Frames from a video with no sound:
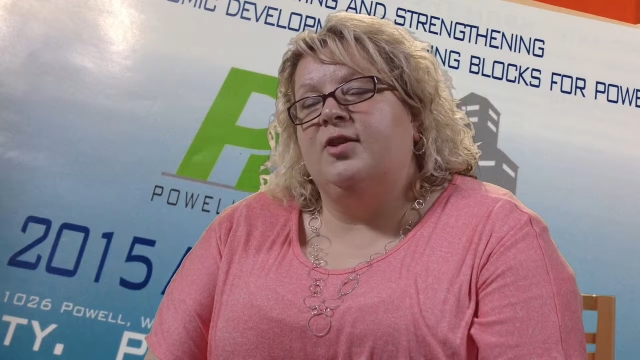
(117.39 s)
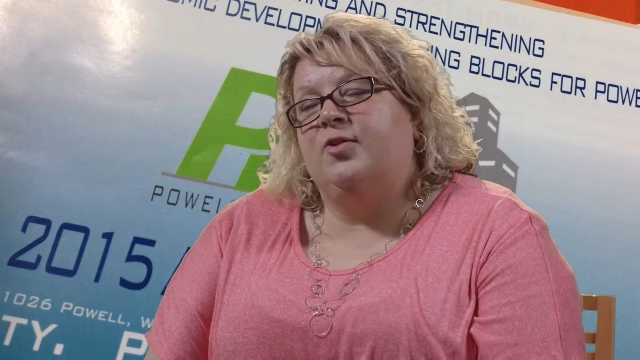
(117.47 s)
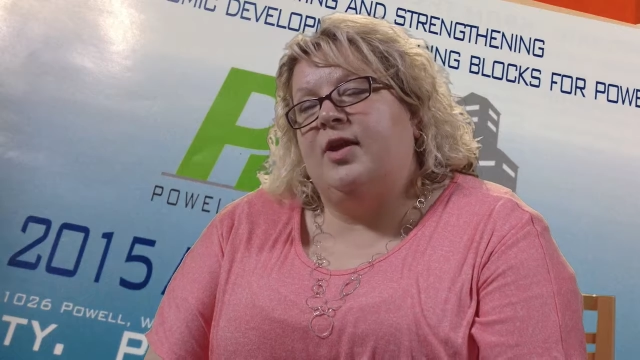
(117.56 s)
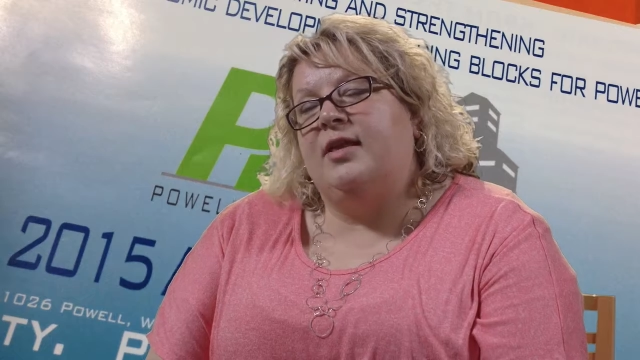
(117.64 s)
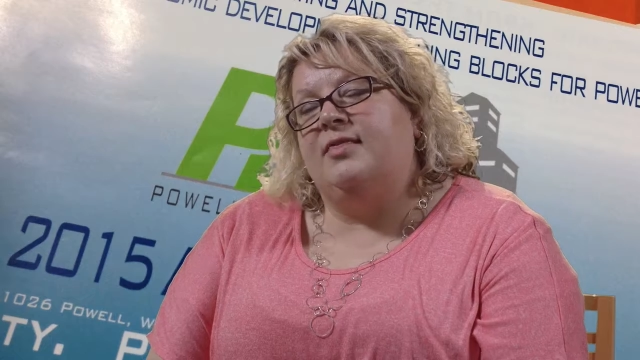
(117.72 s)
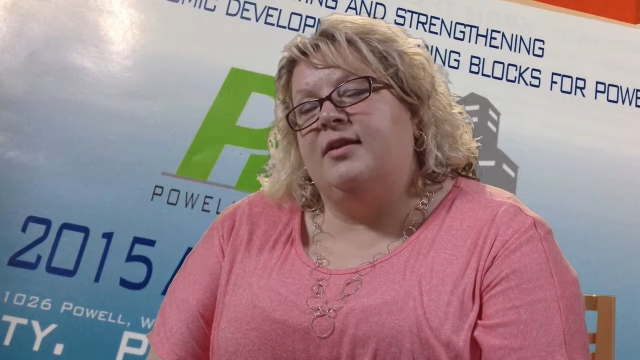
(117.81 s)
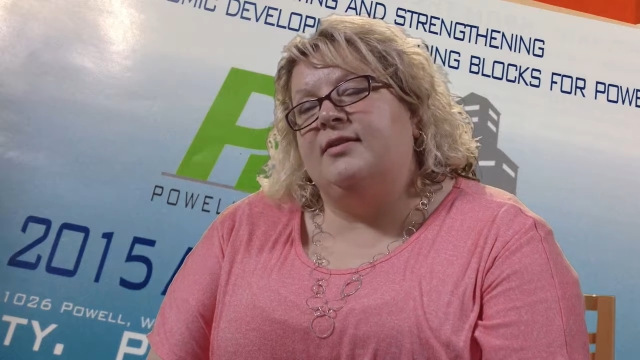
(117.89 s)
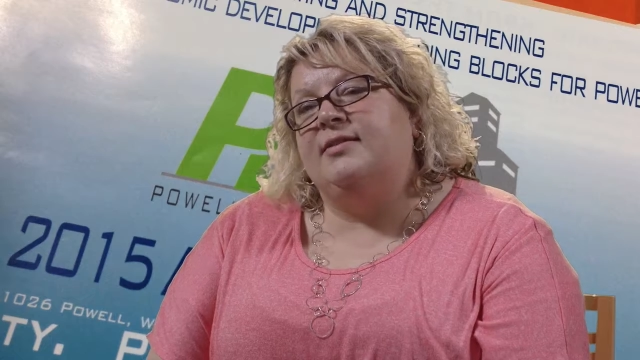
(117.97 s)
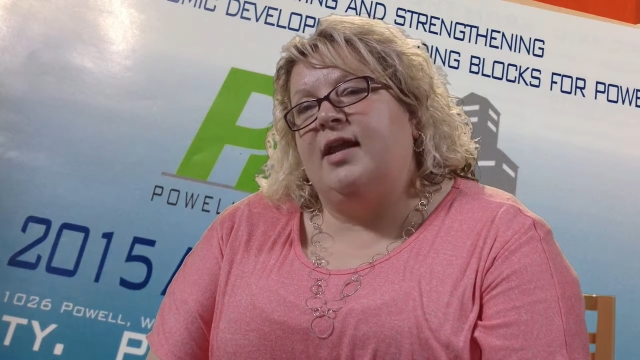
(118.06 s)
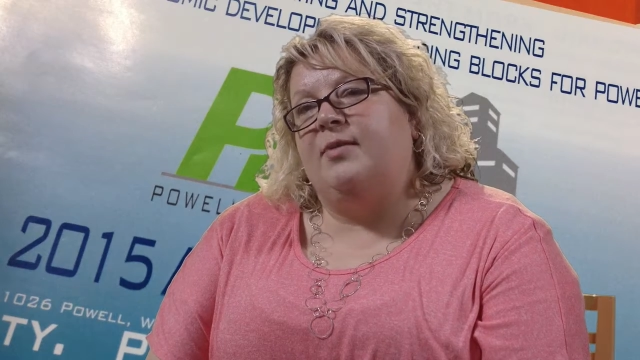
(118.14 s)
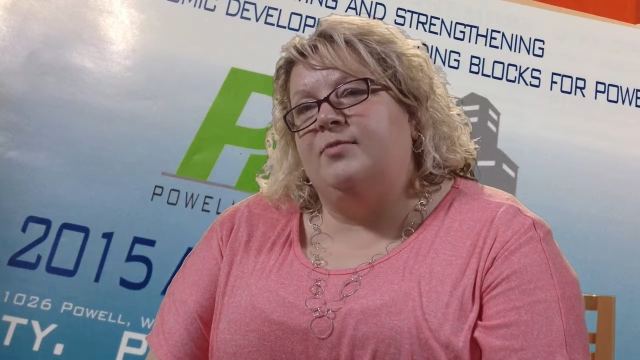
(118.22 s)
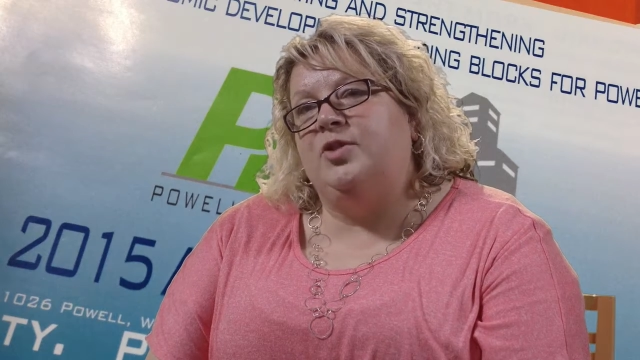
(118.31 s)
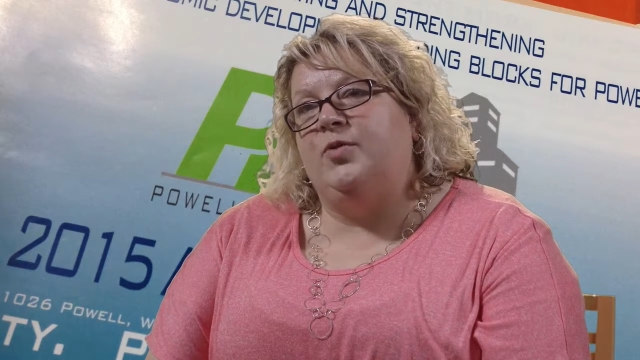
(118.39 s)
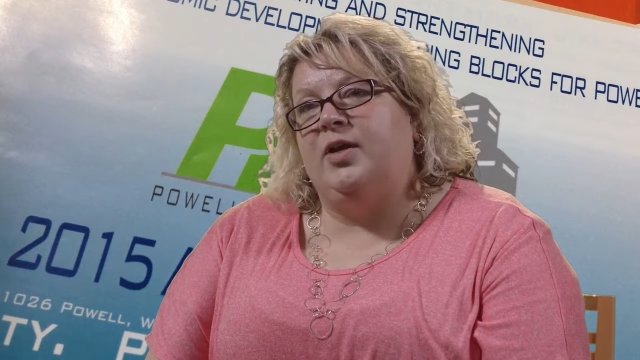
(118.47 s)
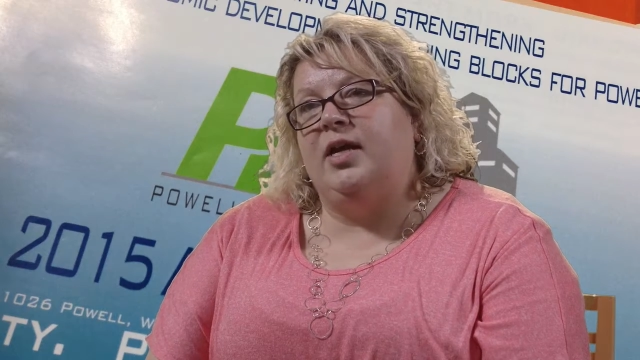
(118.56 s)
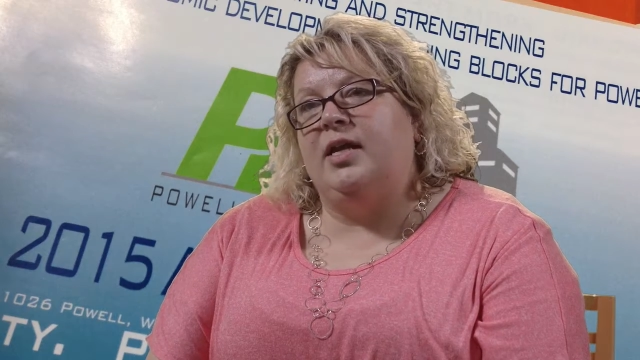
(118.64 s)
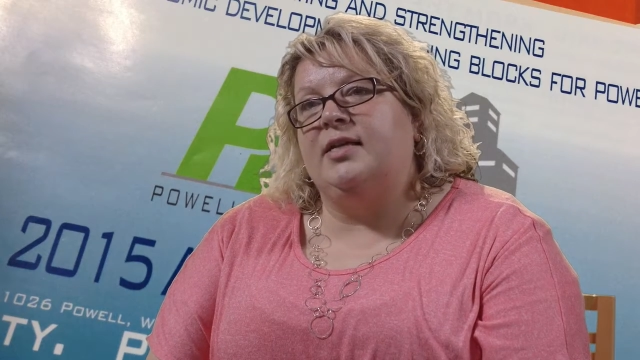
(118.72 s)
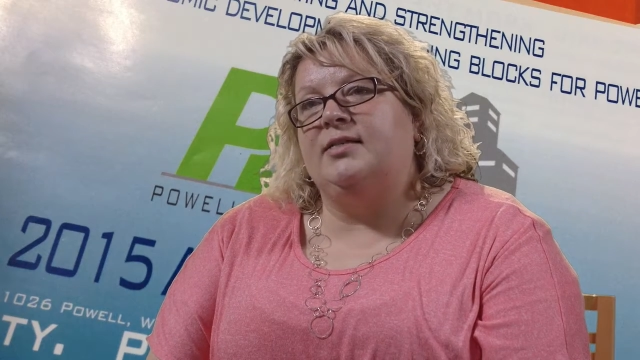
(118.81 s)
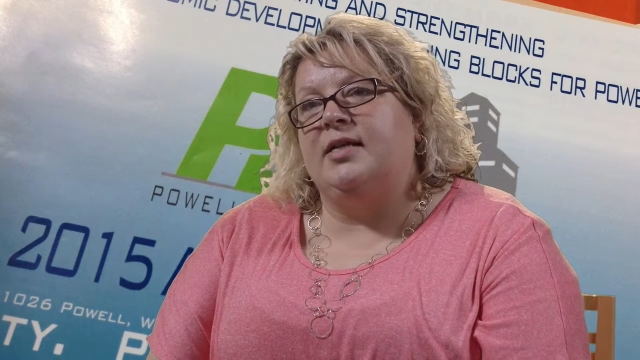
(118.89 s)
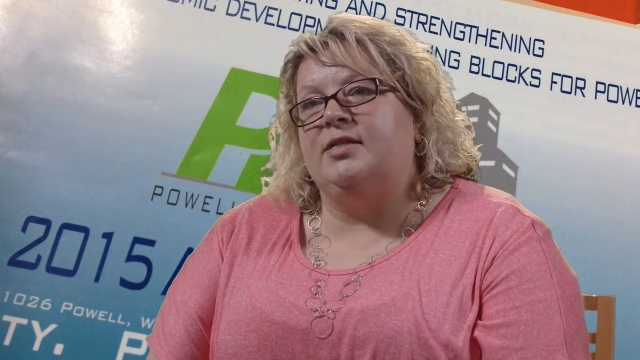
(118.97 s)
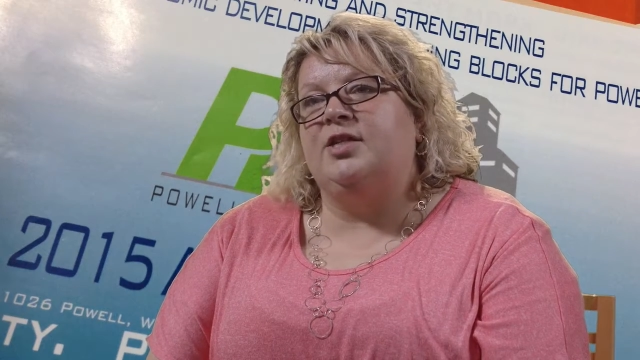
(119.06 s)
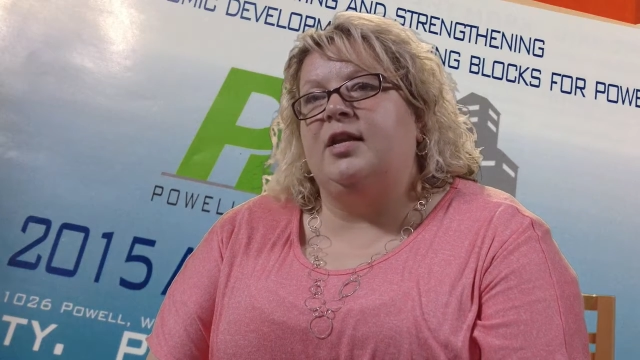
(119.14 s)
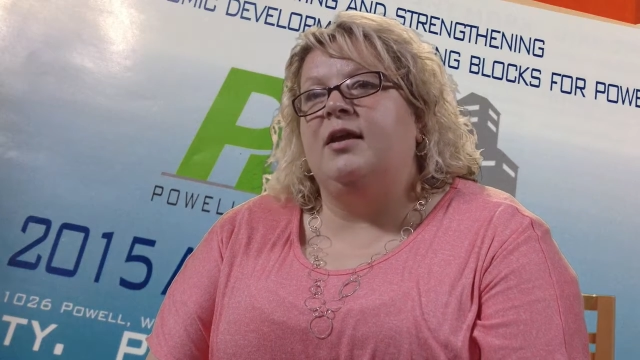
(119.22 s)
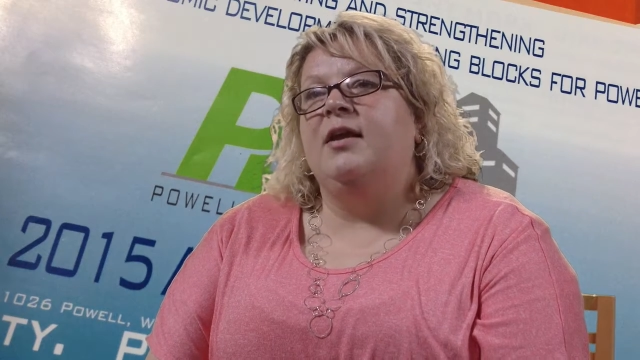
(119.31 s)
the great things that I'm doing in
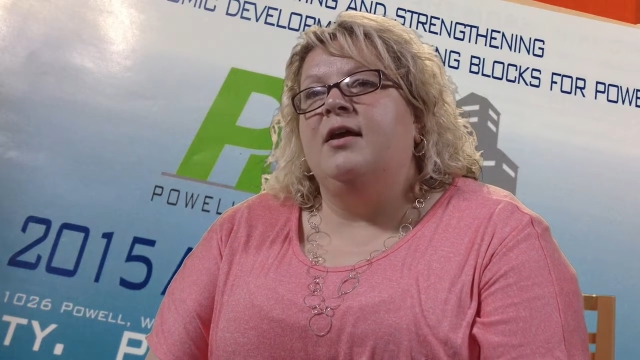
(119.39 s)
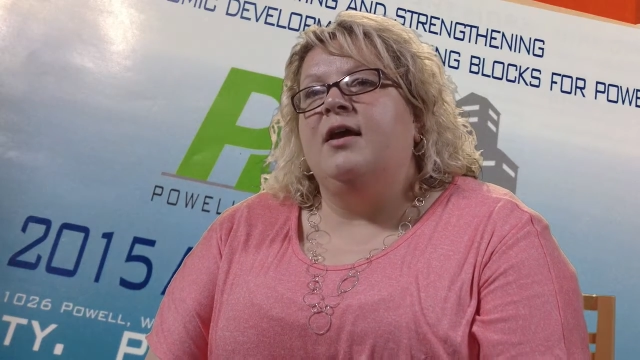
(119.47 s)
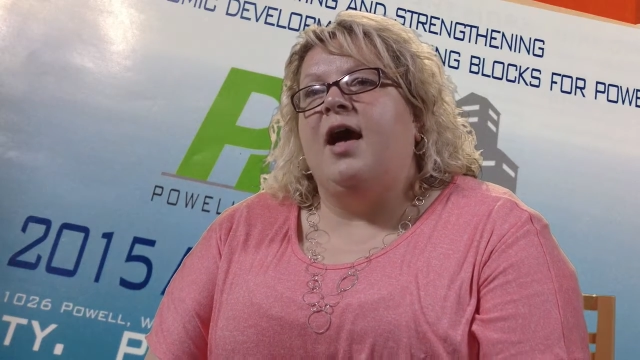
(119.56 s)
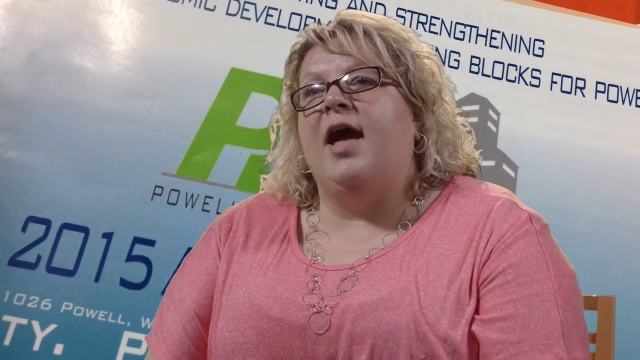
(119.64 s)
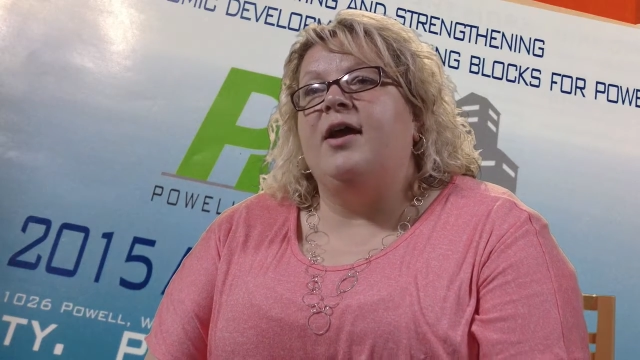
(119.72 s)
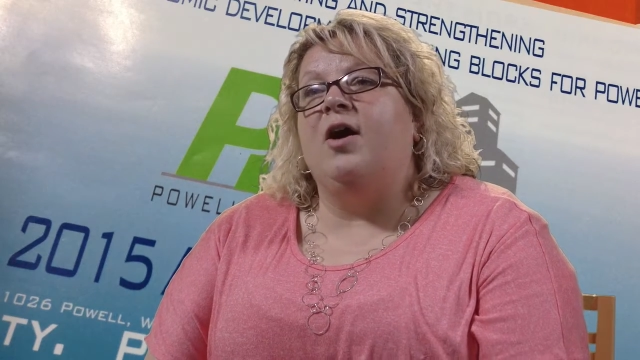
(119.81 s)
Extension. I